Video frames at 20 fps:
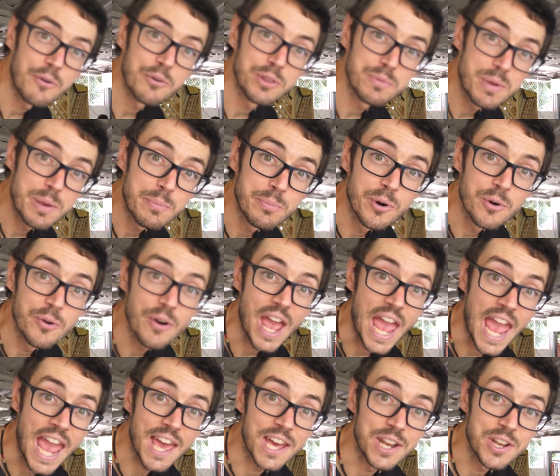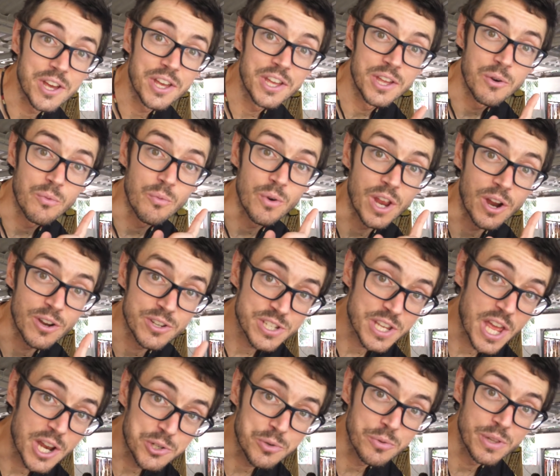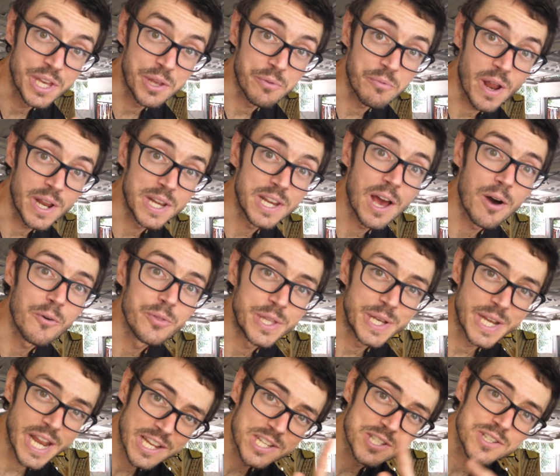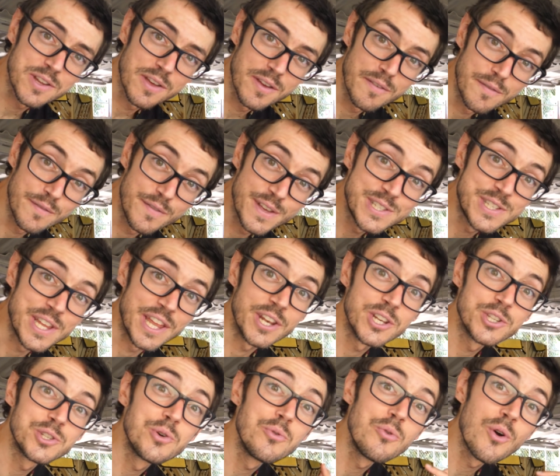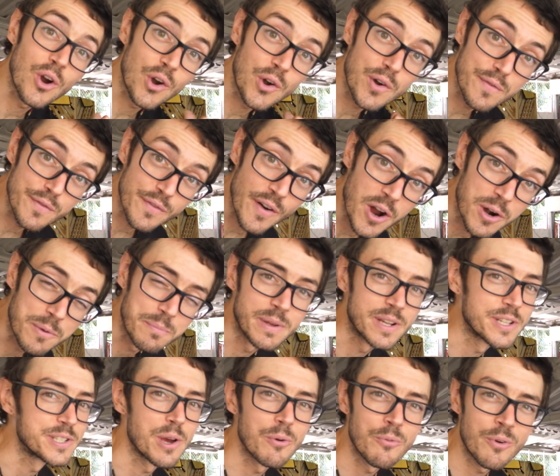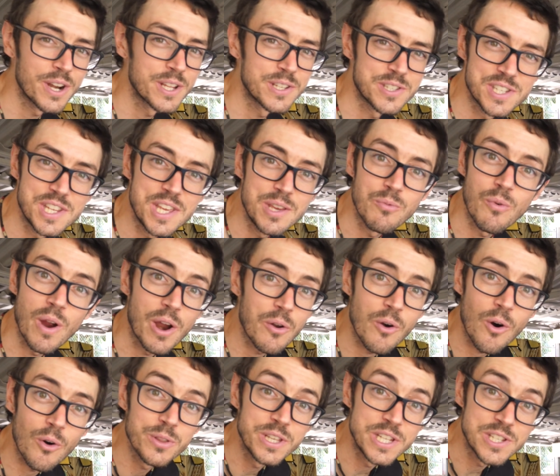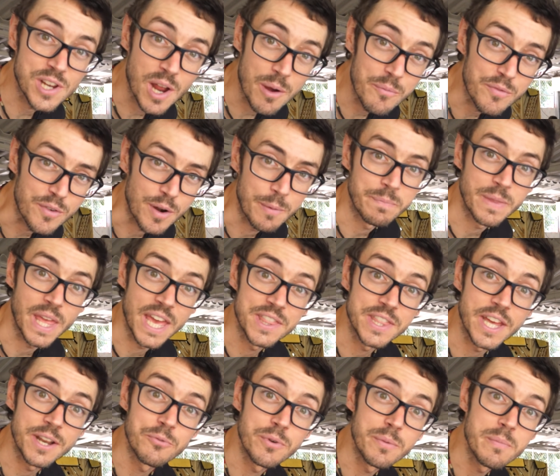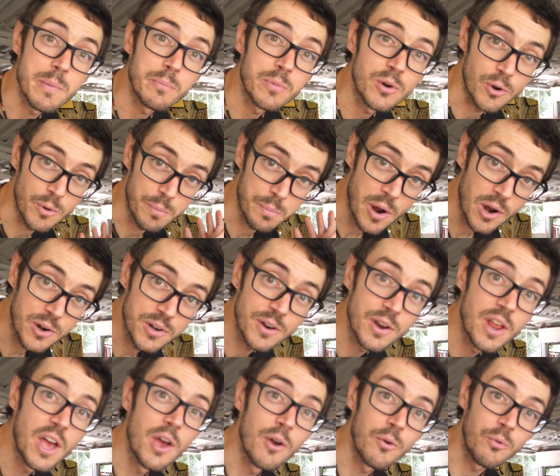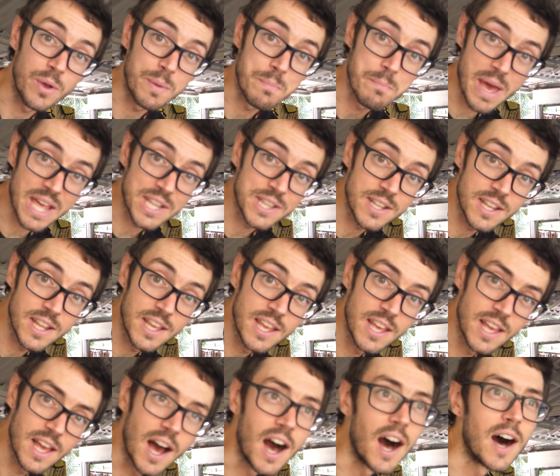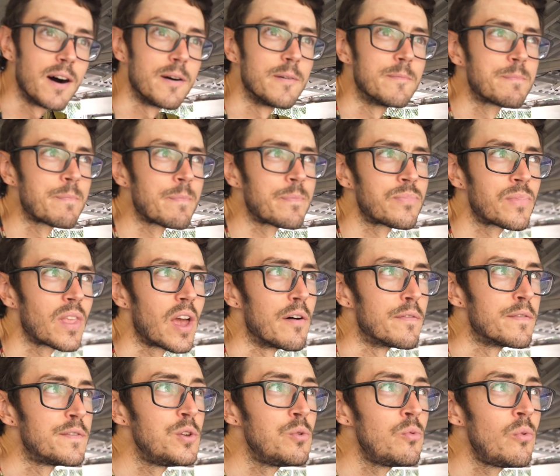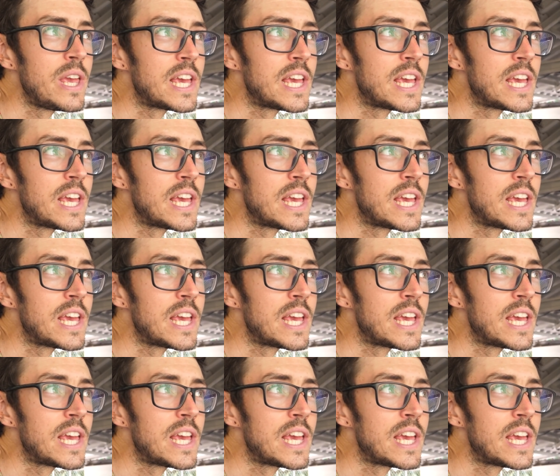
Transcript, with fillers: out with people, and we are scheduling right now the next visit to her farm because I want to see where all these come from. And then remember her partner, we met uh, a few